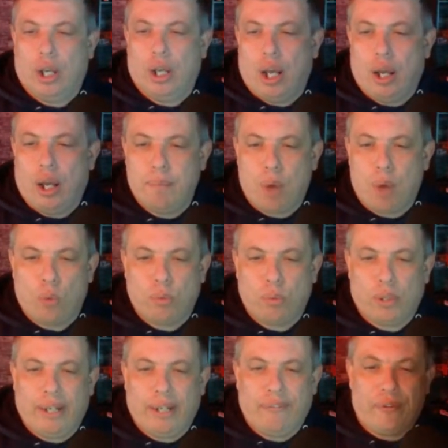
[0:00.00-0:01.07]

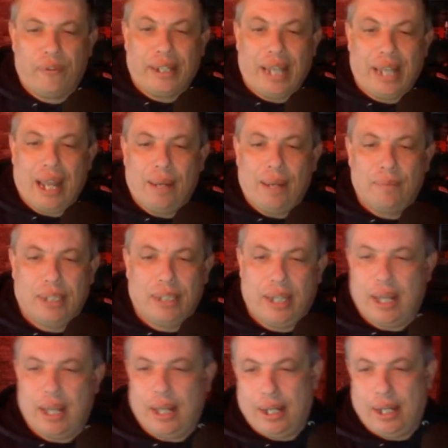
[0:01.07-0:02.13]
Mobley for the game
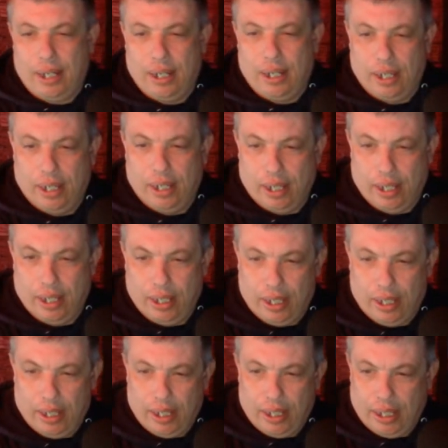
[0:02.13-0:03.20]
today
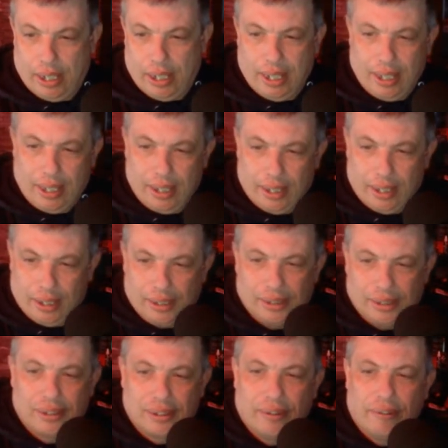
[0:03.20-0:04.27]

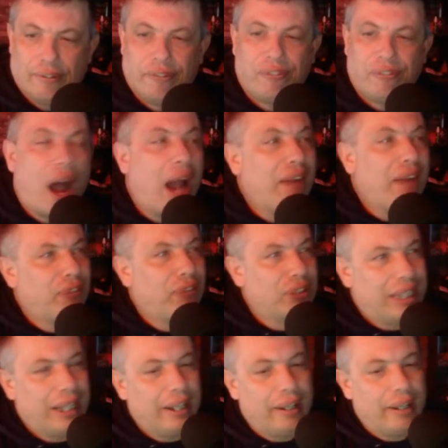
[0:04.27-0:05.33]
is 5 for
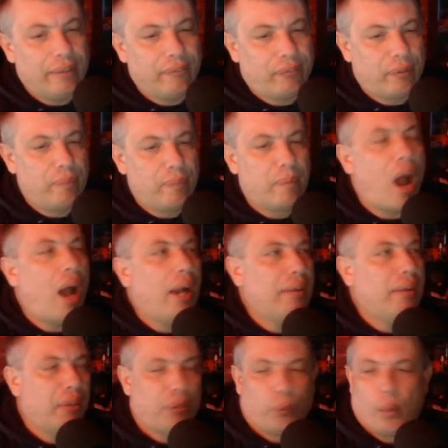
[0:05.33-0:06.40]
10 from
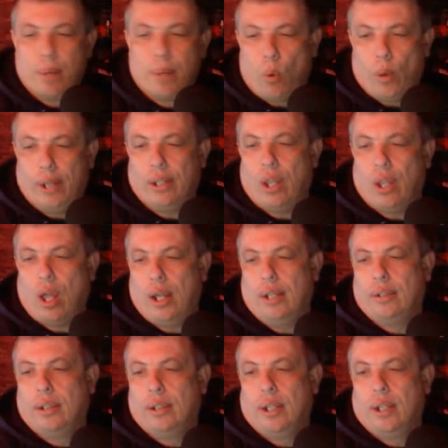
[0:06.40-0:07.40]
behind the three-point line.